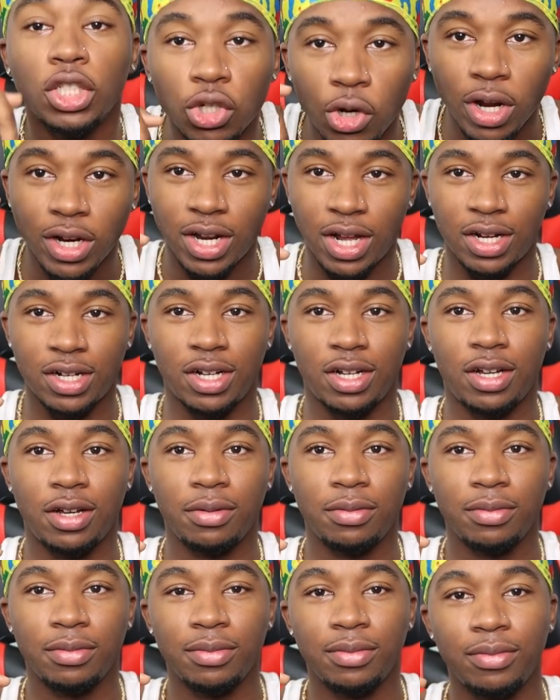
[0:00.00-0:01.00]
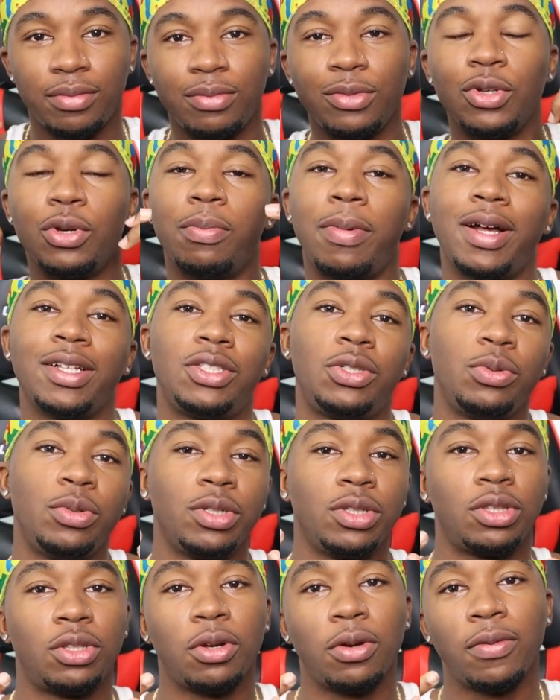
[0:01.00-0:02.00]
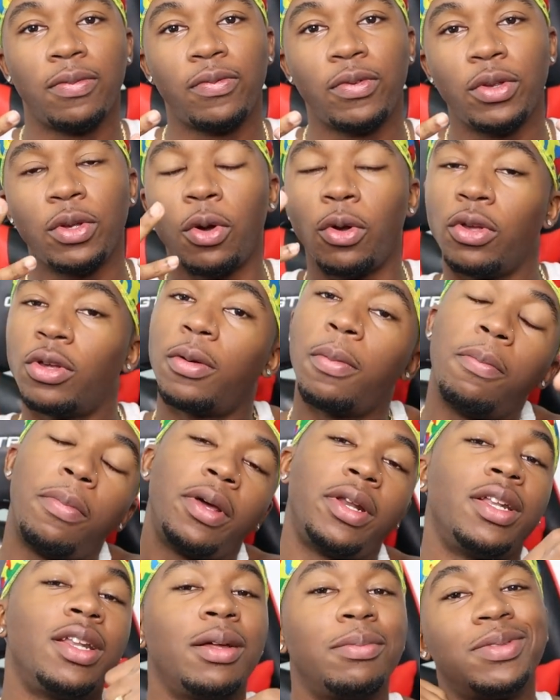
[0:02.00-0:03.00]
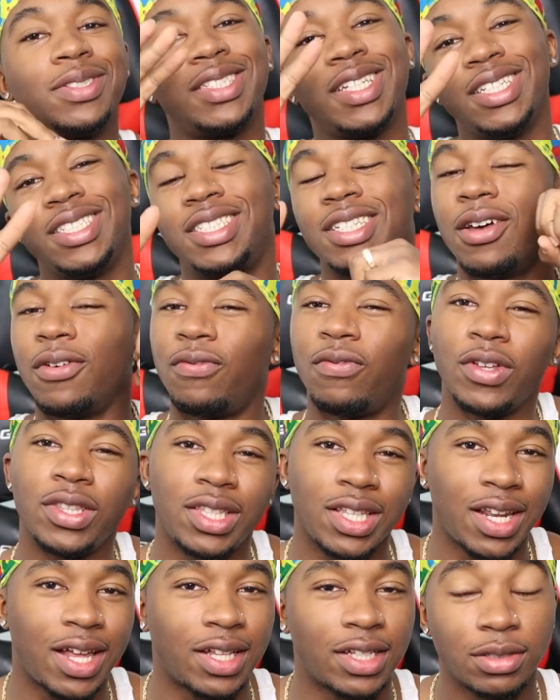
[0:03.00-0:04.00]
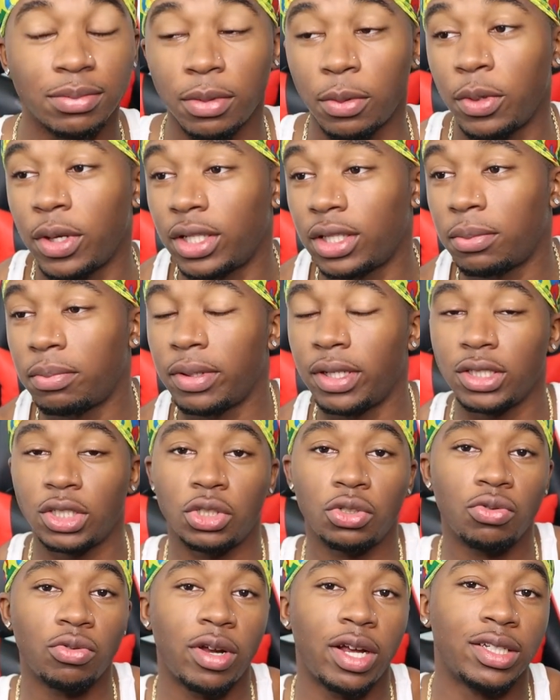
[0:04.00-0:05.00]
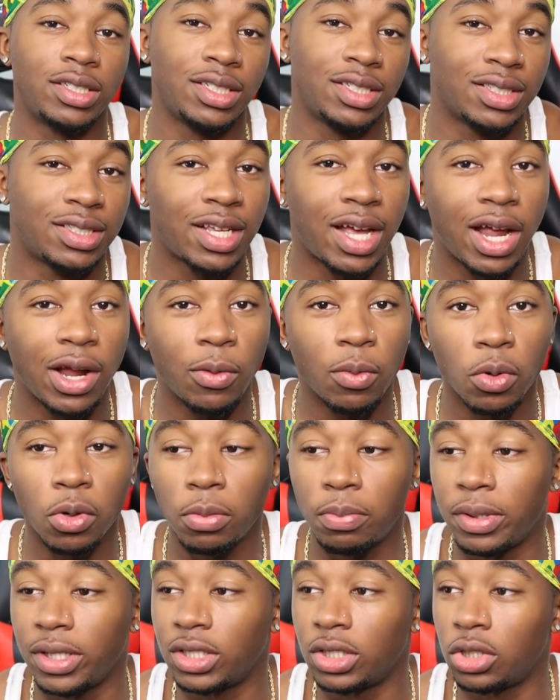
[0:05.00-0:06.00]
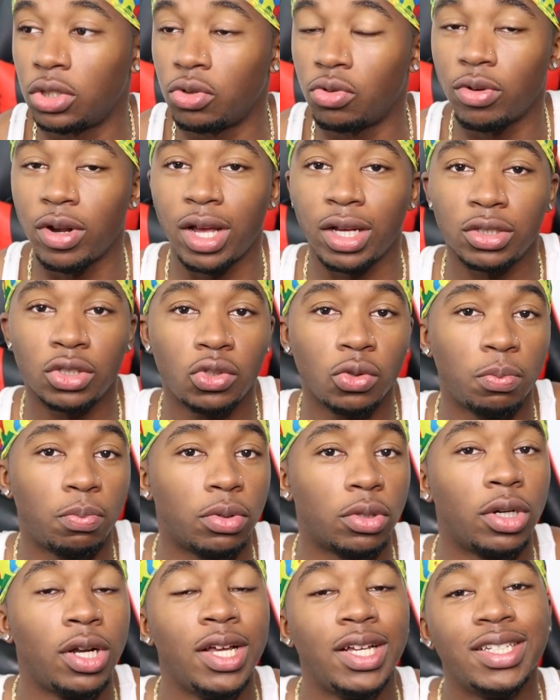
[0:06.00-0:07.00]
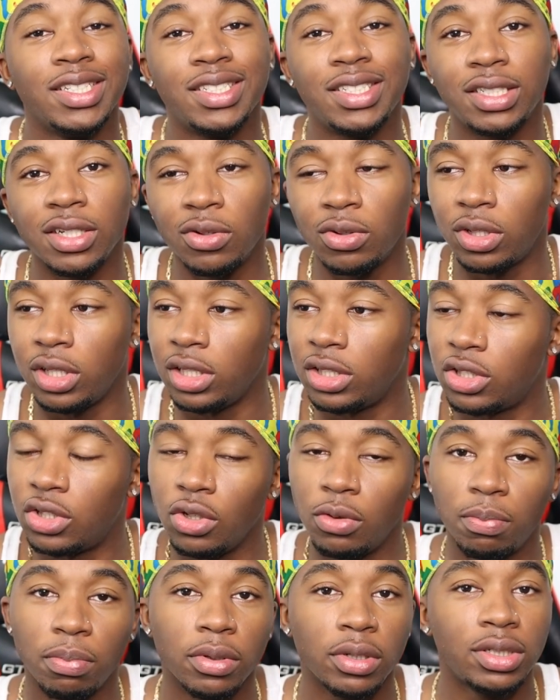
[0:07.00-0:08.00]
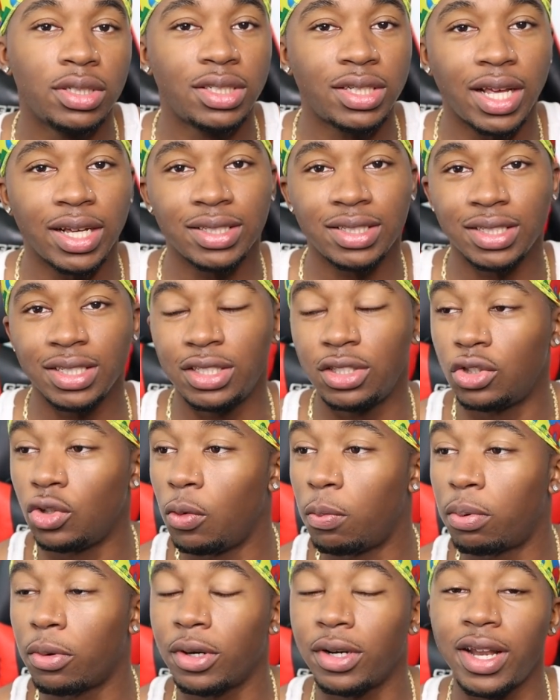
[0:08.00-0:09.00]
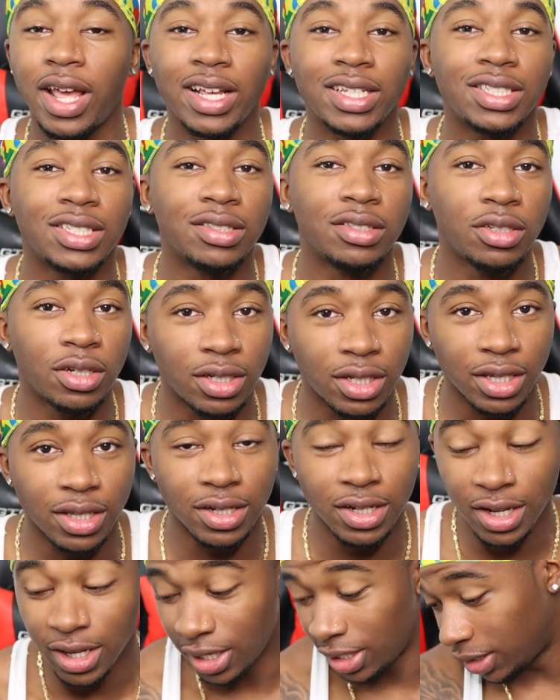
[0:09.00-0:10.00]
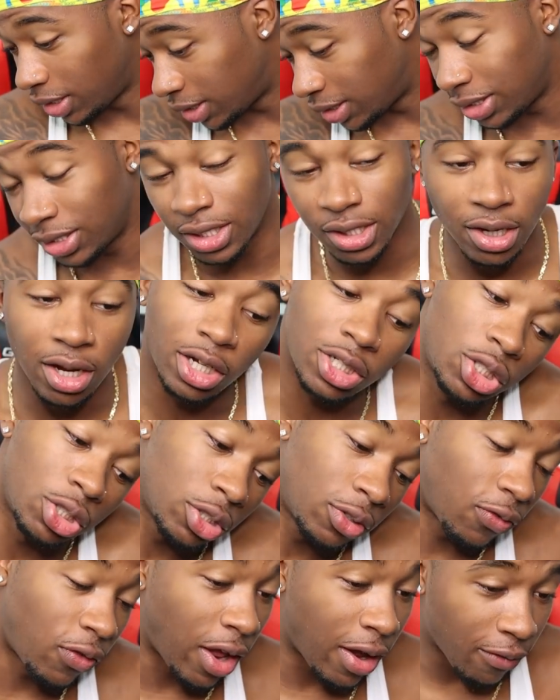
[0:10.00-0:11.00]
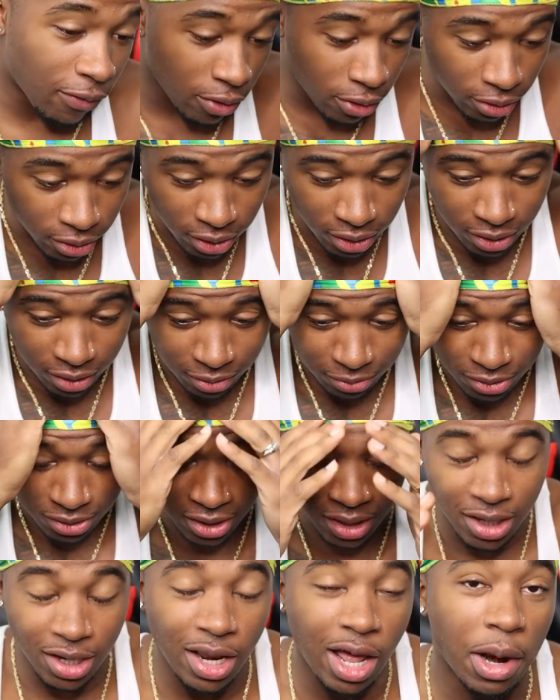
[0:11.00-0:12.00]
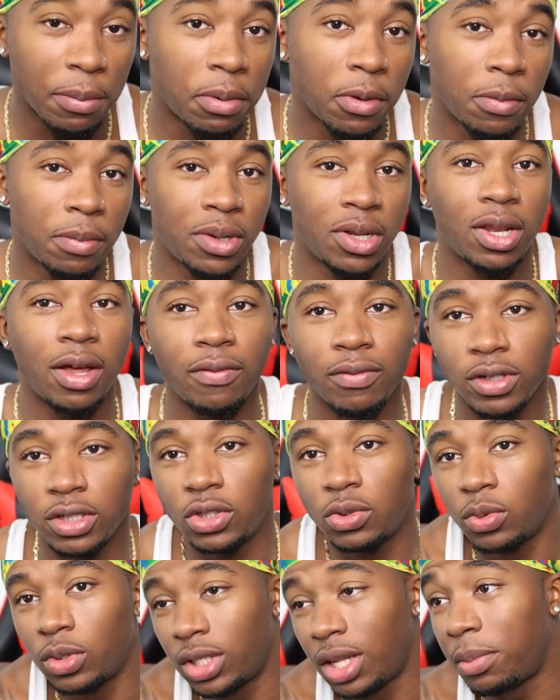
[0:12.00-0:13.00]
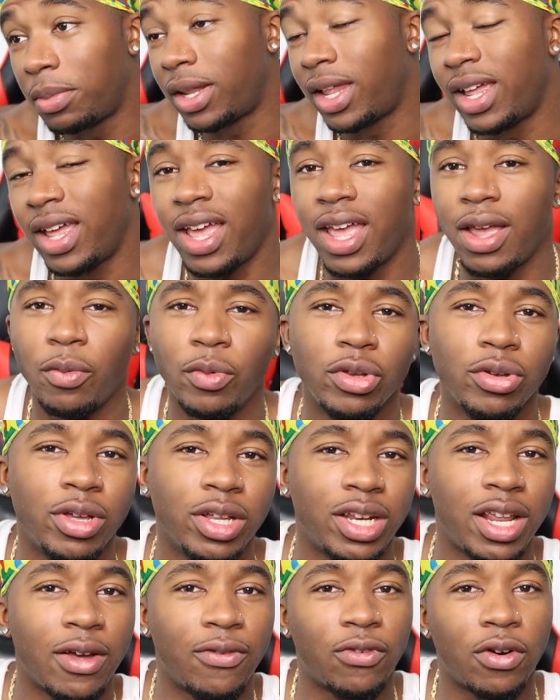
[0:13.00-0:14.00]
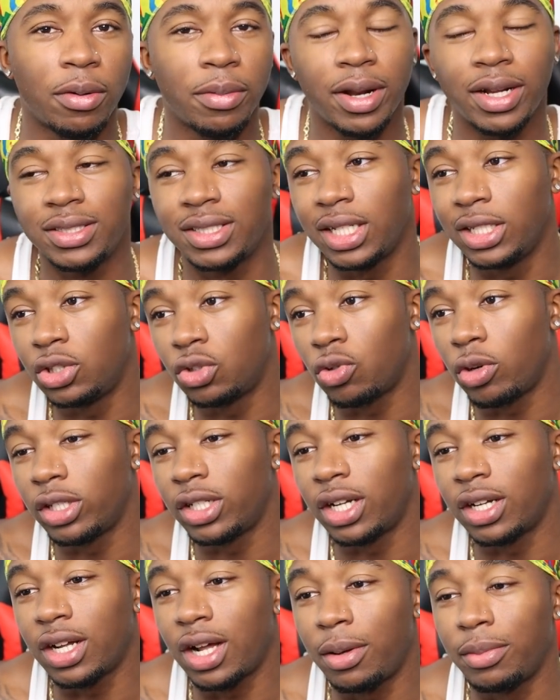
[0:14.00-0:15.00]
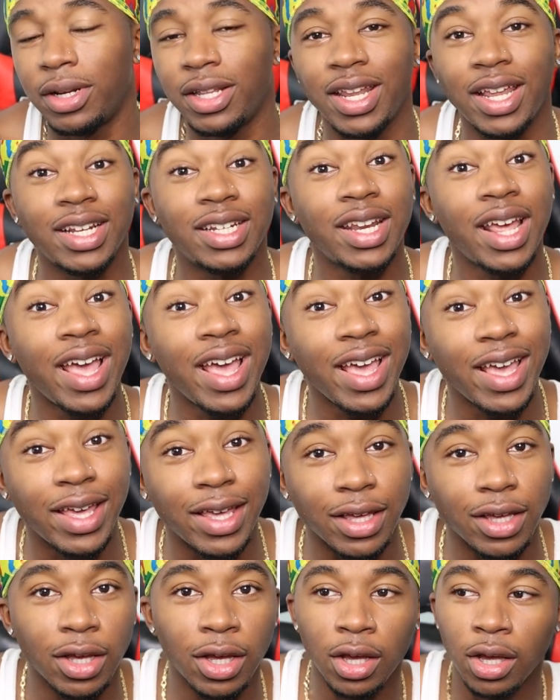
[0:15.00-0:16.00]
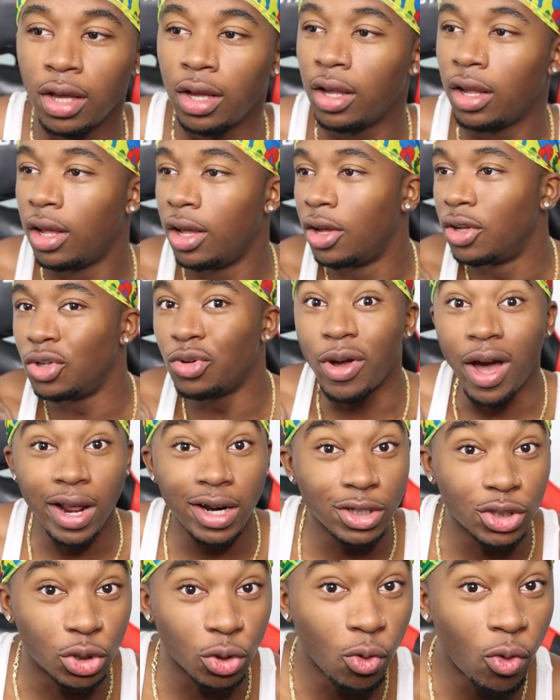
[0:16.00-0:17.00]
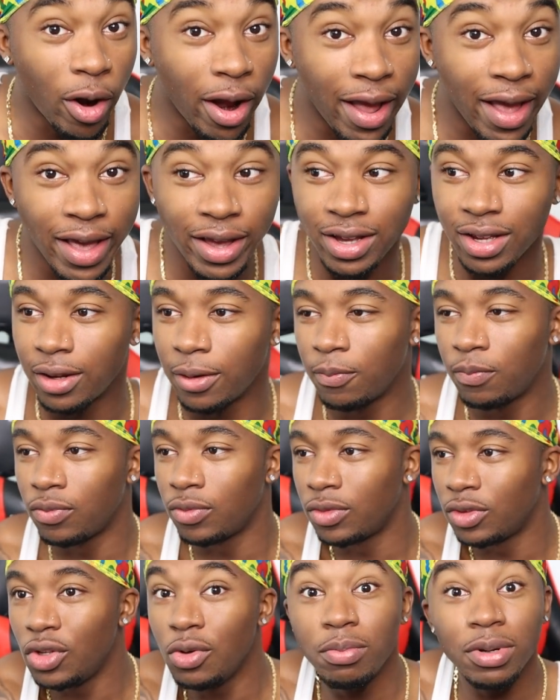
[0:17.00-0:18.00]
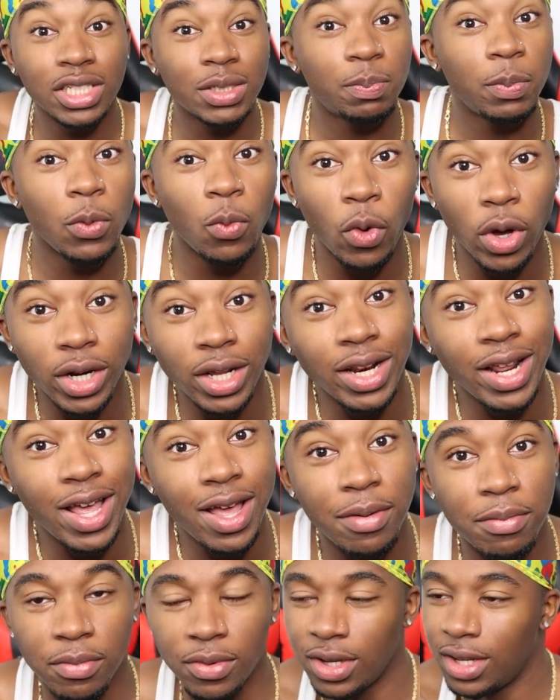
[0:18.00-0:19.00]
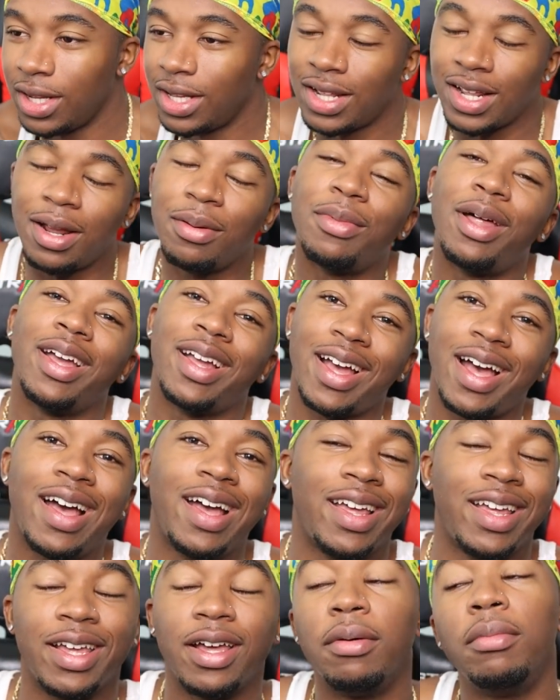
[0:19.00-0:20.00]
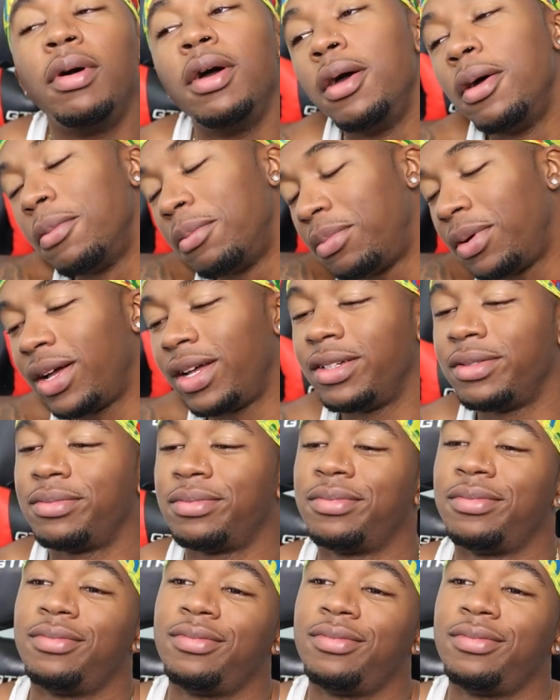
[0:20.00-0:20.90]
Joorag.com you can buy two and the third free, or you can bundle up, to say sell fifty dollars. Man, we got the best do rags in the entire world. Best do rag, super silky, super sexy, super nice looking. This is the gushers' favor. You know what I'm saying? A lot of people be loving this one. They be like, "Hey, where you get that from?" I say joorag.com. They like, "Dang, you got a do rag? You must be one of them." And I'm like, "I am," but.